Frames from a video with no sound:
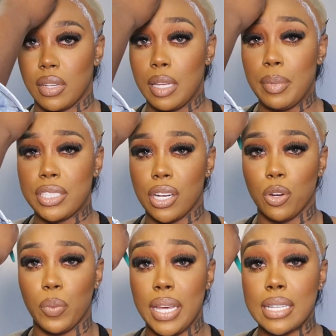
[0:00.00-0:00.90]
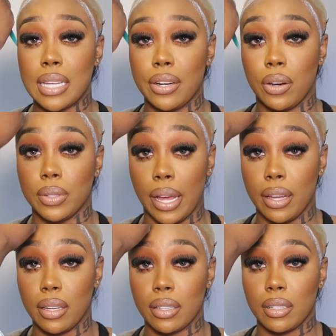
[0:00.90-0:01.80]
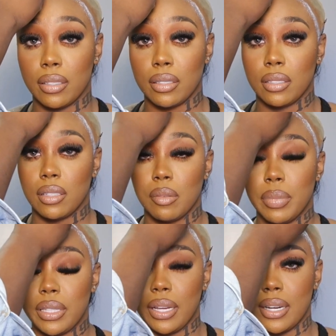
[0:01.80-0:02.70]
It'd be certain wigs I don't like. Yeah. But the